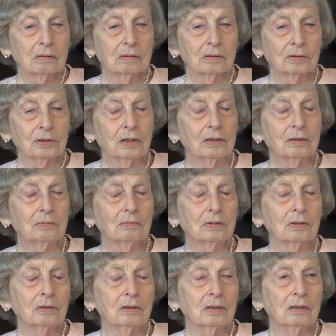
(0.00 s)
consulted
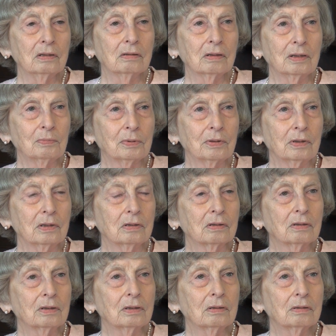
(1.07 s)
with the librarian
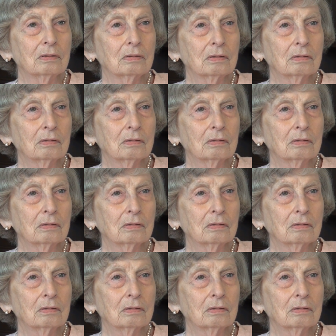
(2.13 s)
at the